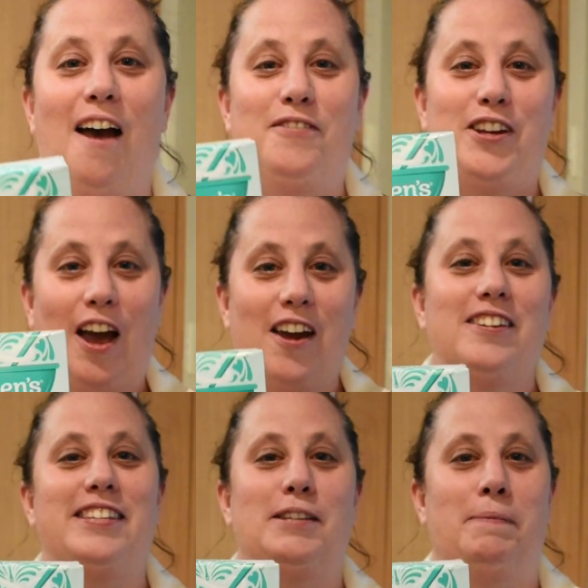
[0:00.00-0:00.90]
I've
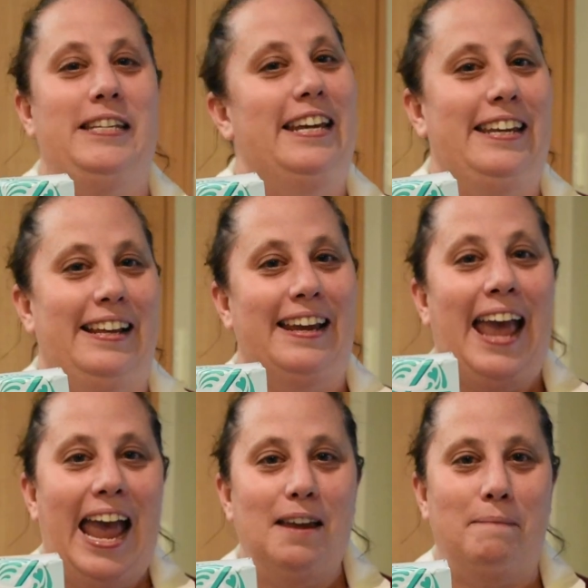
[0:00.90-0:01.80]
chose this particular
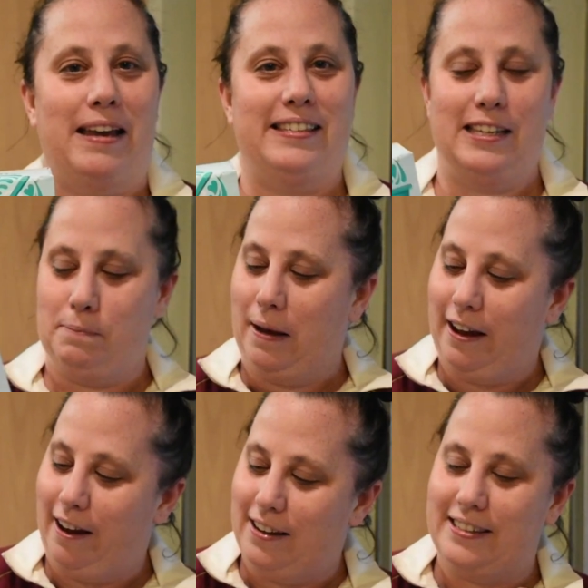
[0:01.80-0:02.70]
cake mix is
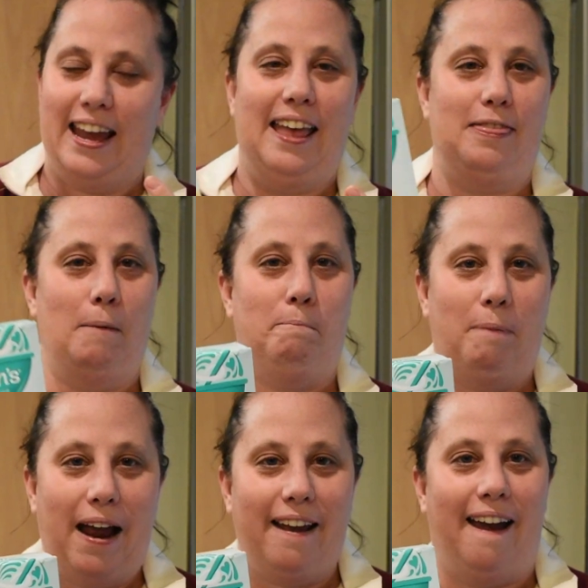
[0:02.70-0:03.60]
because the
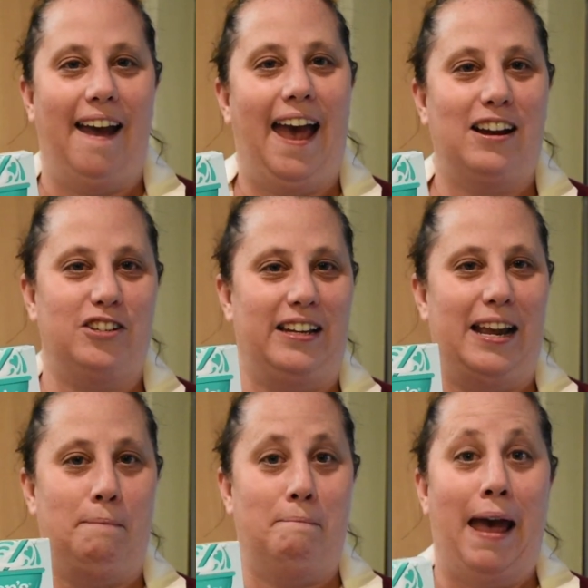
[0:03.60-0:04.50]
butter
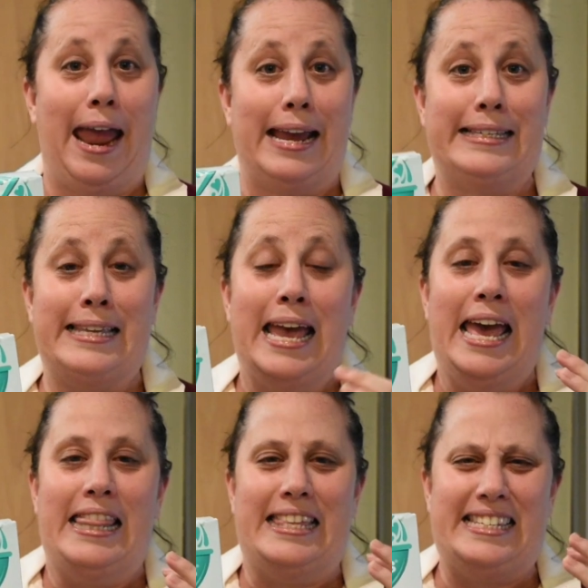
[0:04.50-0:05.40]
actually
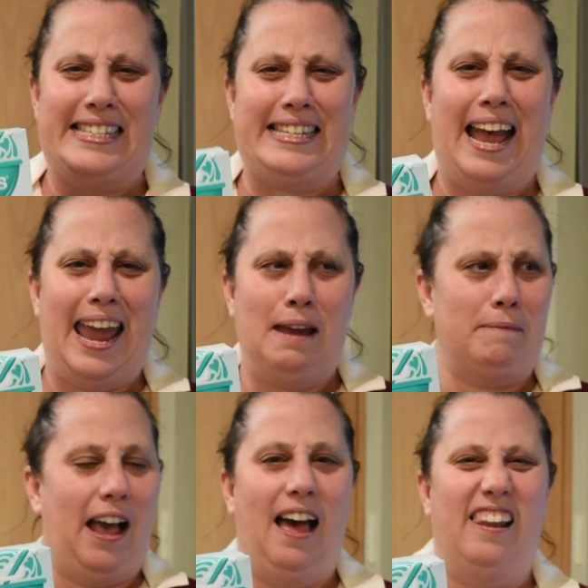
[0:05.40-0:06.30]
makes the
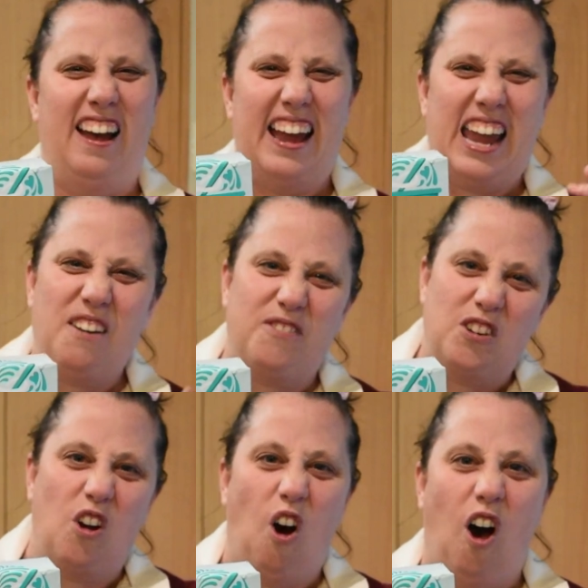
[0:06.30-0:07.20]
same colour,
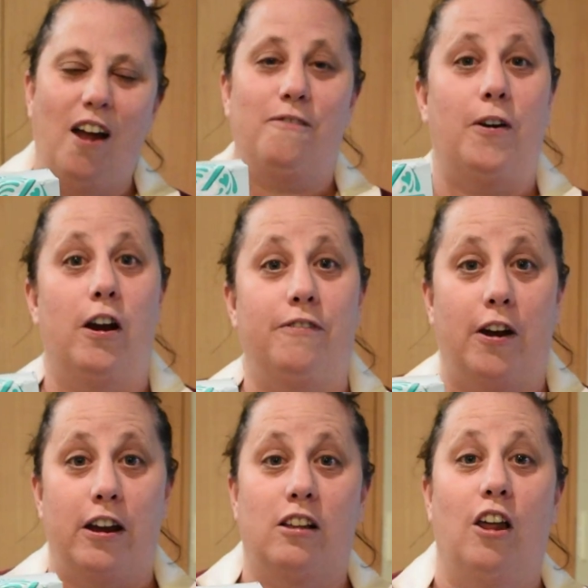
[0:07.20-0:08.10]
if not very,
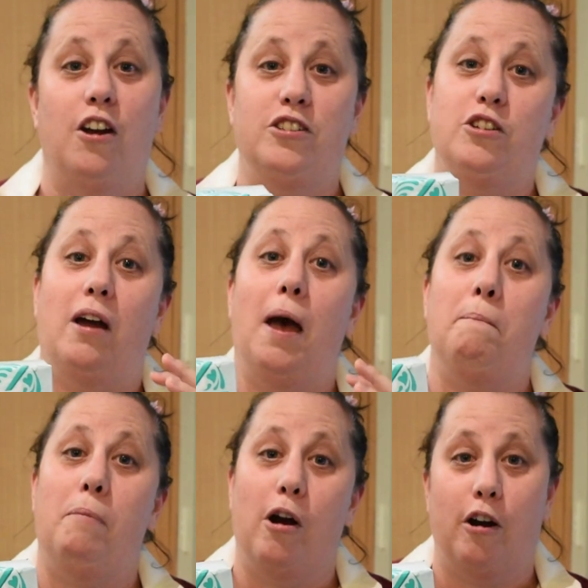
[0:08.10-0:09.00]
very close to
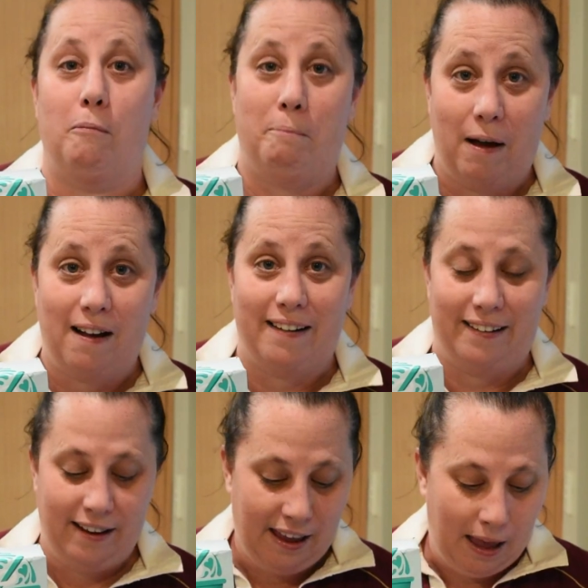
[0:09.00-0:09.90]
a burger bun.